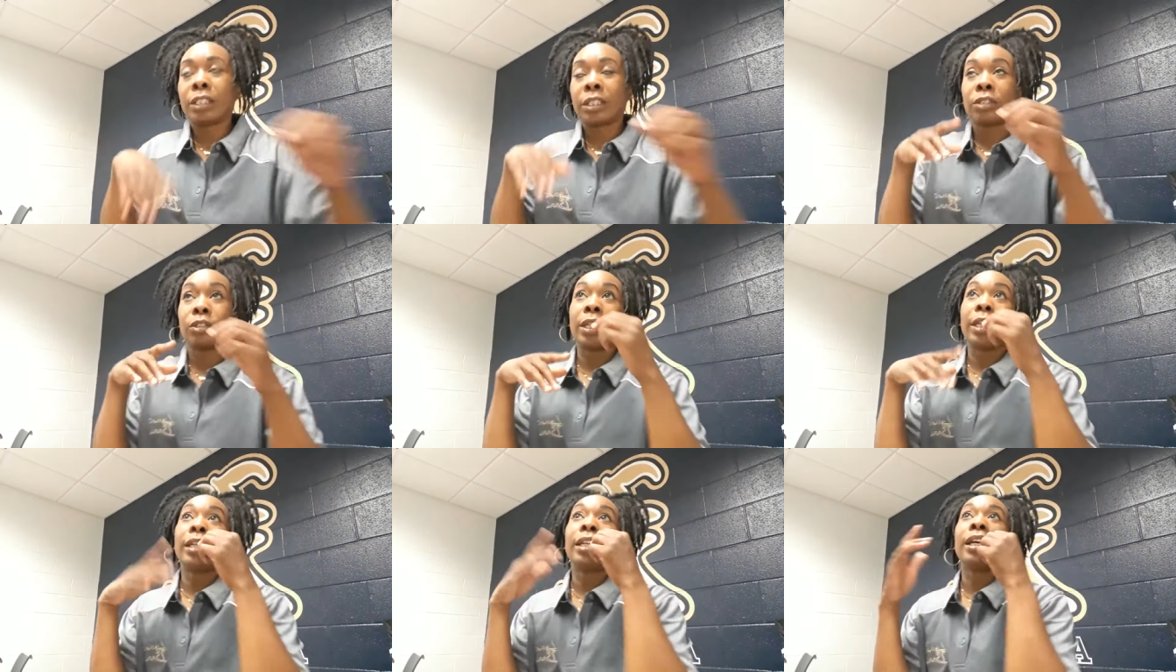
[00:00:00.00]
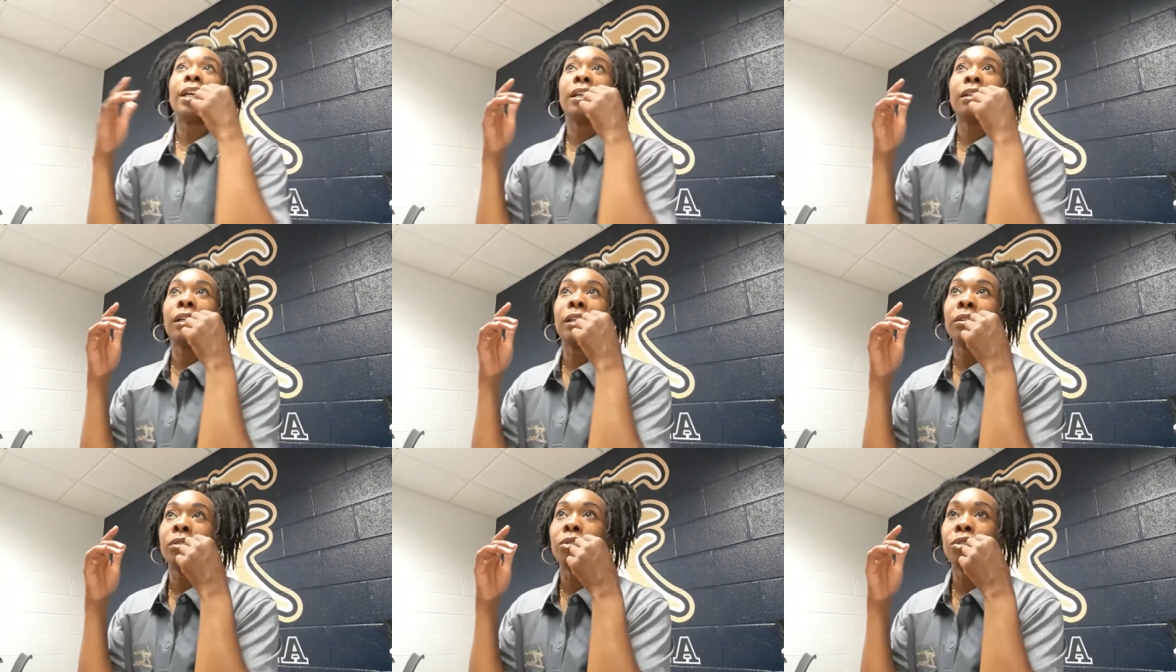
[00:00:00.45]
So then they had
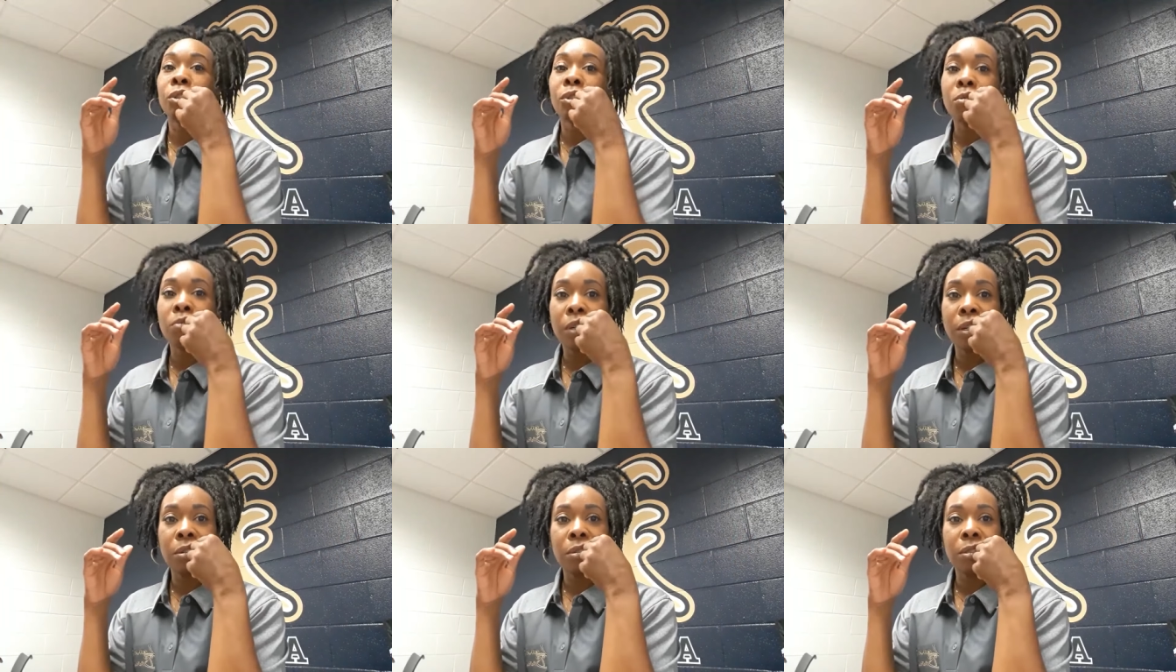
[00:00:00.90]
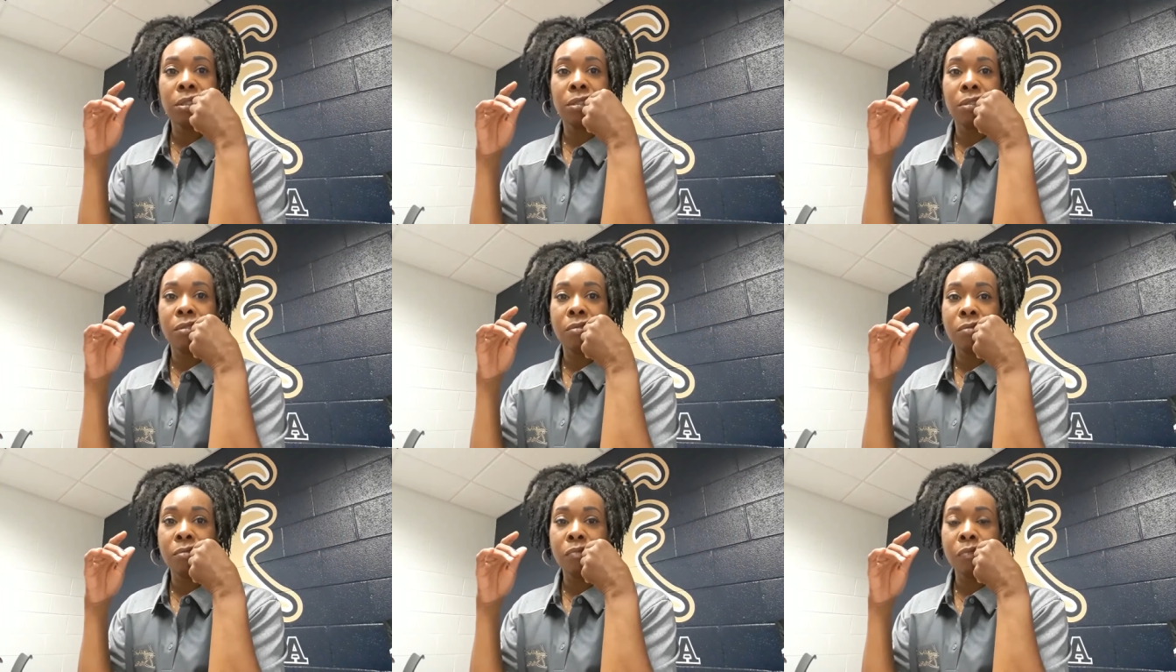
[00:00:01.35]
like a drill
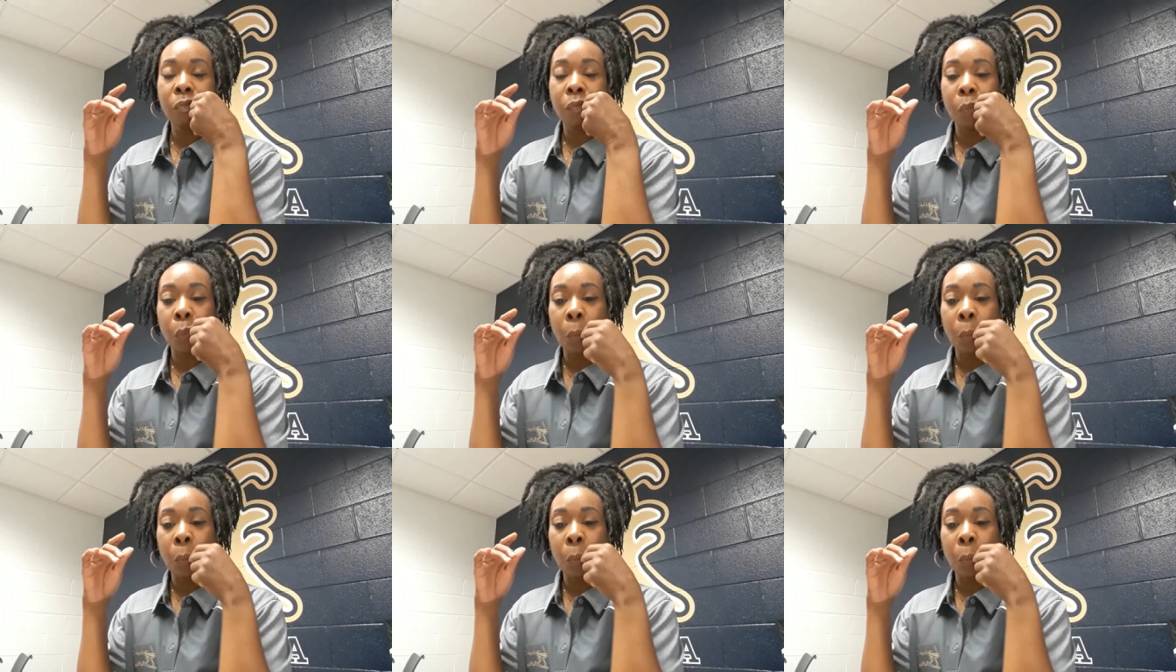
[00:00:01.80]
rehearsal.